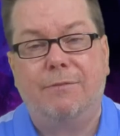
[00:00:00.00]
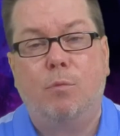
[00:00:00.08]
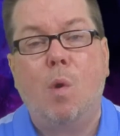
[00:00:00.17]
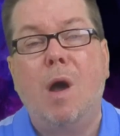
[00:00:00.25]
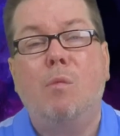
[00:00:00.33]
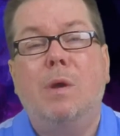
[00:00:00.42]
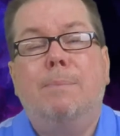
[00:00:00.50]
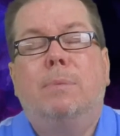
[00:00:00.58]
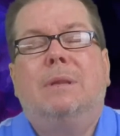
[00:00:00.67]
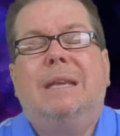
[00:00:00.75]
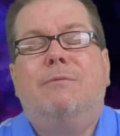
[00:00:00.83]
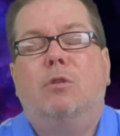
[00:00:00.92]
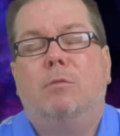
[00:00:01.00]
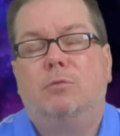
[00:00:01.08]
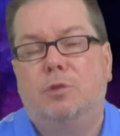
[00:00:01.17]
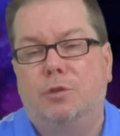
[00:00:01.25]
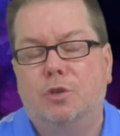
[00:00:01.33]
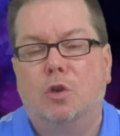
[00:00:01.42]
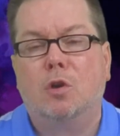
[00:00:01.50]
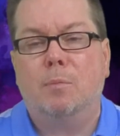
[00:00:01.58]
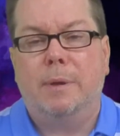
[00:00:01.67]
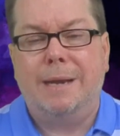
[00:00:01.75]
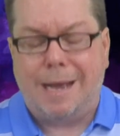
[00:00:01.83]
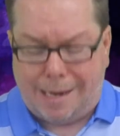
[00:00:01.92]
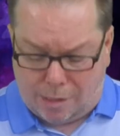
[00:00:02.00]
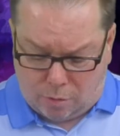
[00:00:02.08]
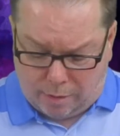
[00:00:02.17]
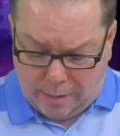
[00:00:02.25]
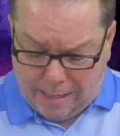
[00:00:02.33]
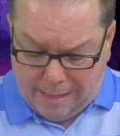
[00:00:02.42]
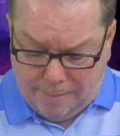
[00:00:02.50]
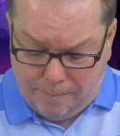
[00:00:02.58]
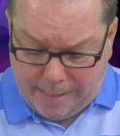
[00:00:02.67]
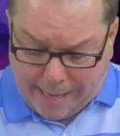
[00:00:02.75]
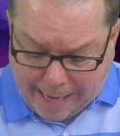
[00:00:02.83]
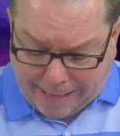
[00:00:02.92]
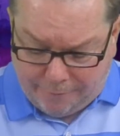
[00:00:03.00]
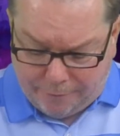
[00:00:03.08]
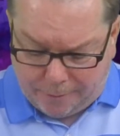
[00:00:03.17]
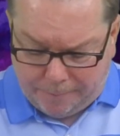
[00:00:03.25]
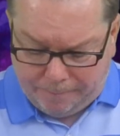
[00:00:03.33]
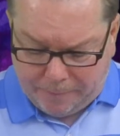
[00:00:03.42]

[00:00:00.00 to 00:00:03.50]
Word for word: What we believe will determine our behavior.